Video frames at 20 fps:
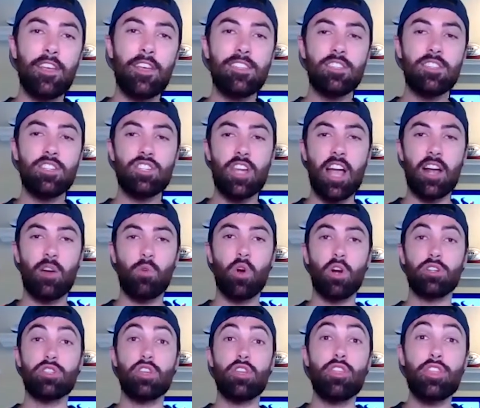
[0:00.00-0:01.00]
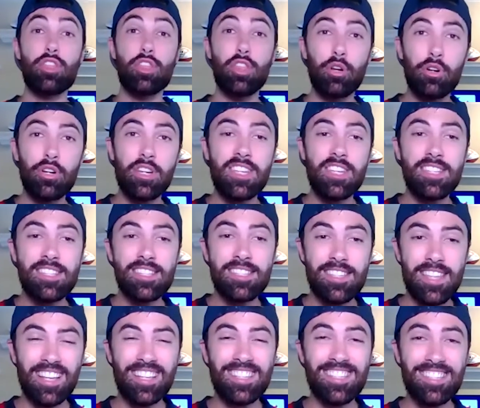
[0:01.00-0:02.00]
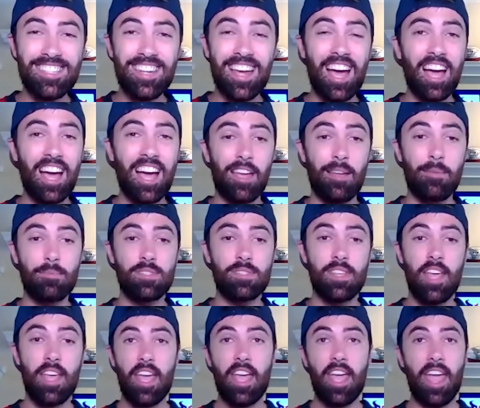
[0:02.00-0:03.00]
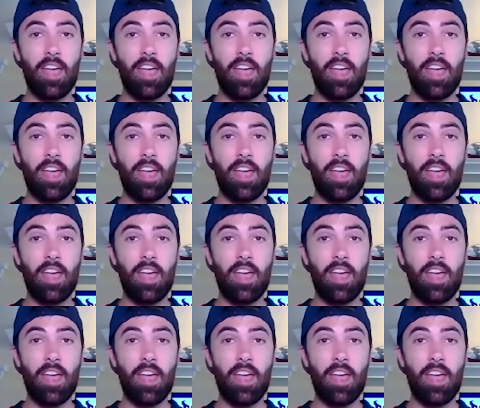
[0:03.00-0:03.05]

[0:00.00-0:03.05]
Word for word: faced the Jaguars 36 times,